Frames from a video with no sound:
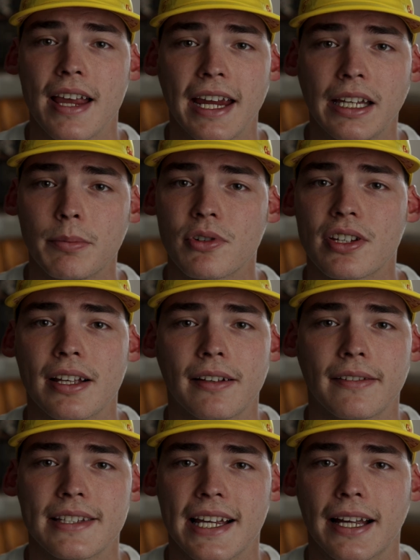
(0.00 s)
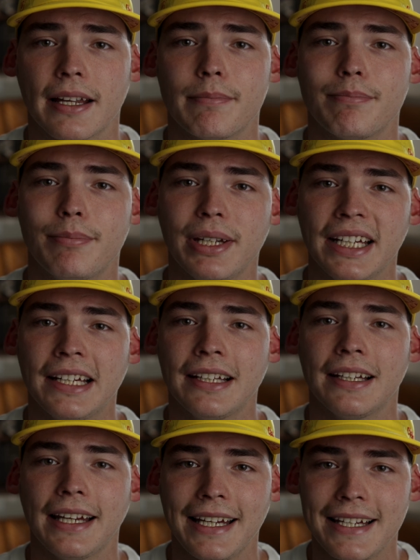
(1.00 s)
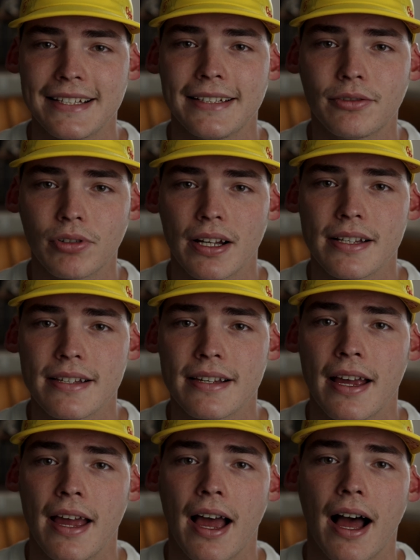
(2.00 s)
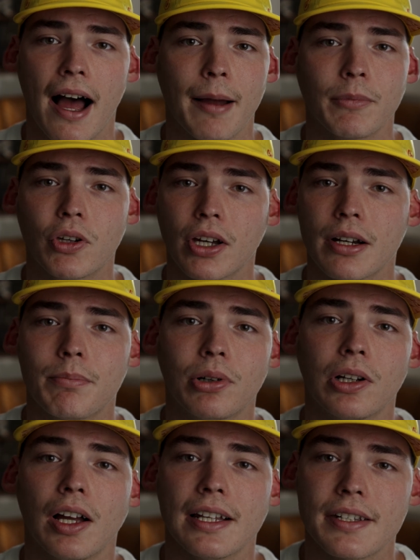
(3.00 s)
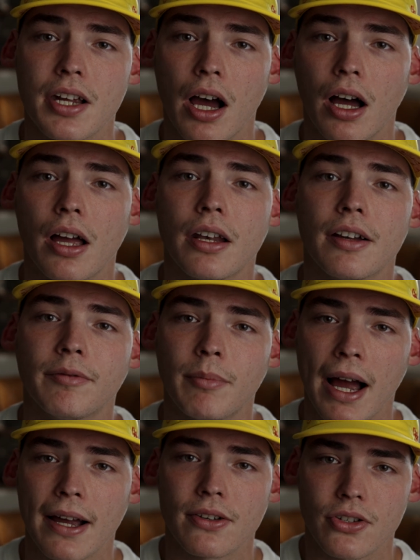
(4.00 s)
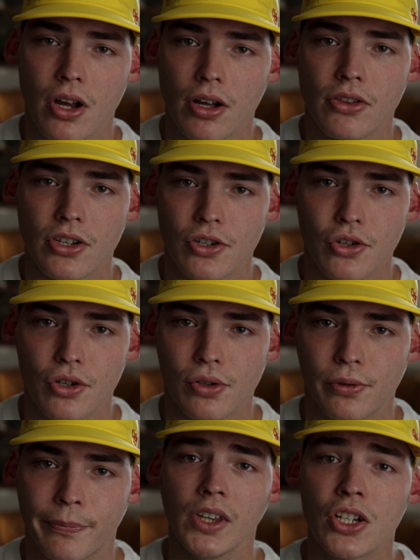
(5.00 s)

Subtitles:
80% of the time being easy runs, I'm gonna put a ton of miles on this shoe.